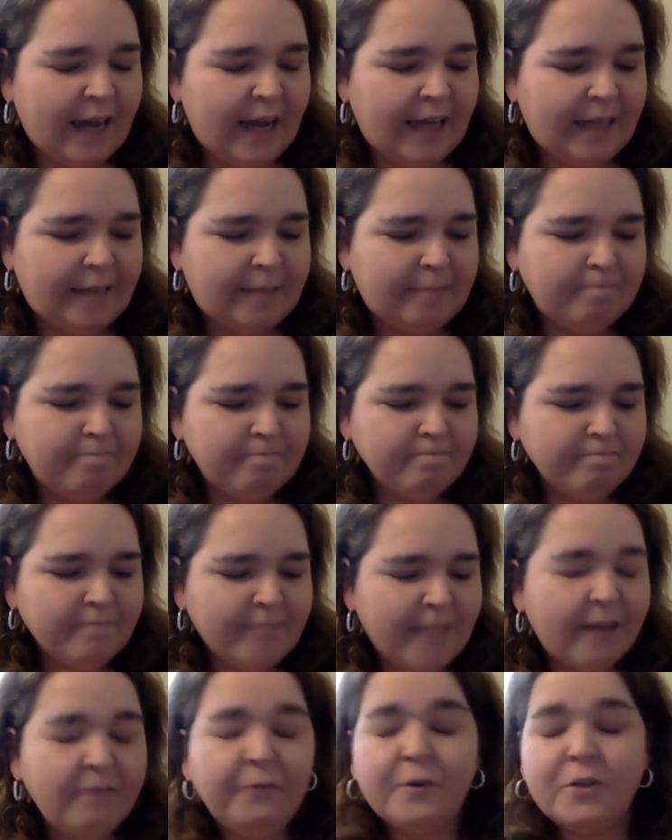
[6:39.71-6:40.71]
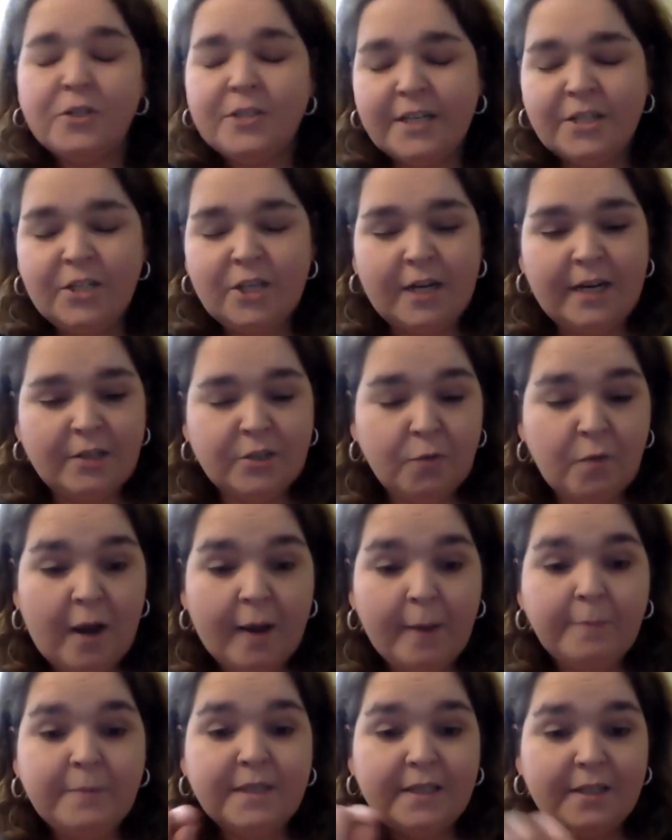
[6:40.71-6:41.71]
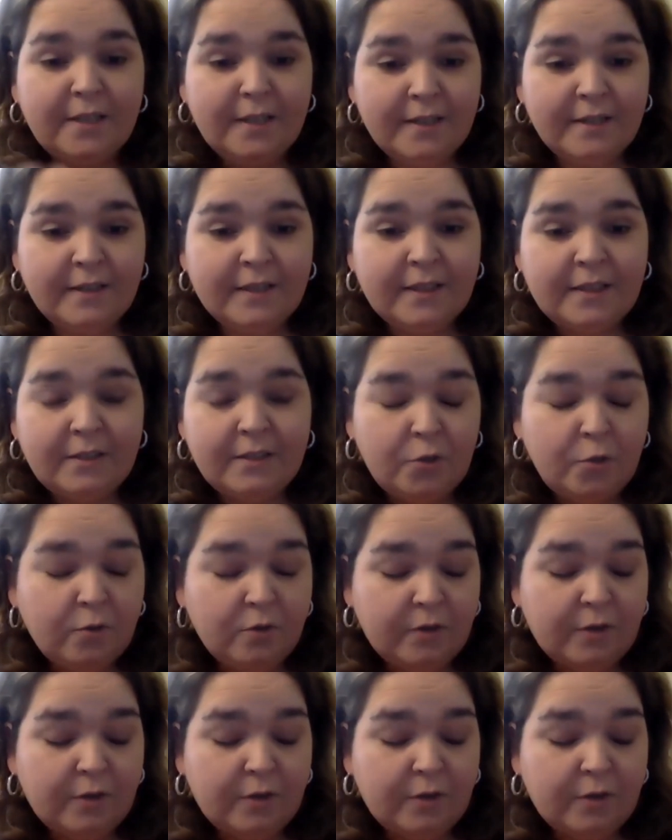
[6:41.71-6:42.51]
And first I should interrupt you.